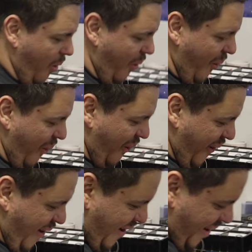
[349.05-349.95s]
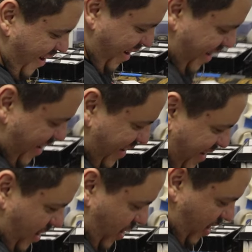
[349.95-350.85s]
Red Auto of
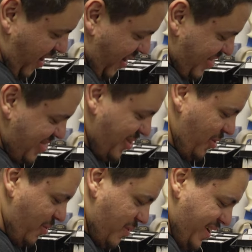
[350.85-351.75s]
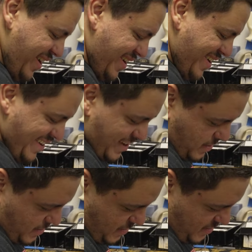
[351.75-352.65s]
Lindor. No way. Yeah,
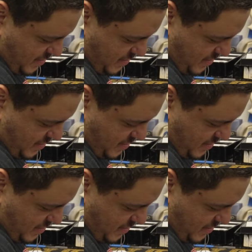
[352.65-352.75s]
man.